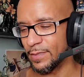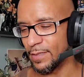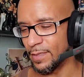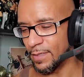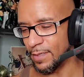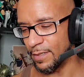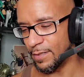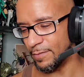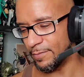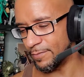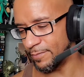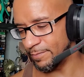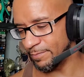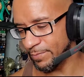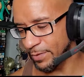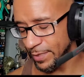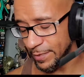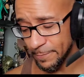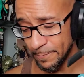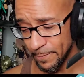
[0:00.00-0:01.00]

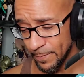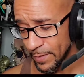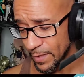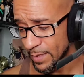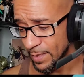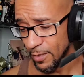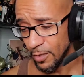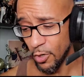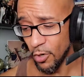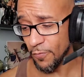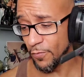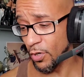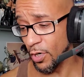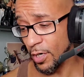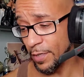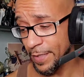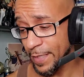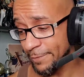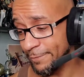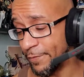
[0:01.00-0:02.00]
But
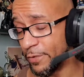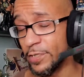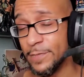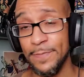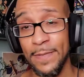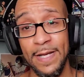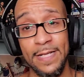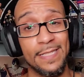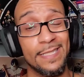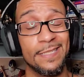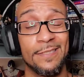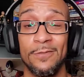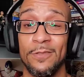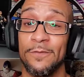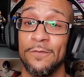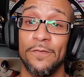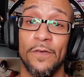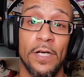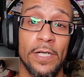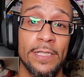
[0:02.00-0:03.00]
overall, that first match, it
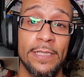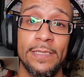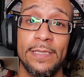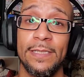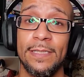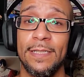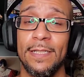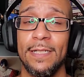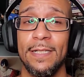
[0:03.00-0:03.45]
was fun.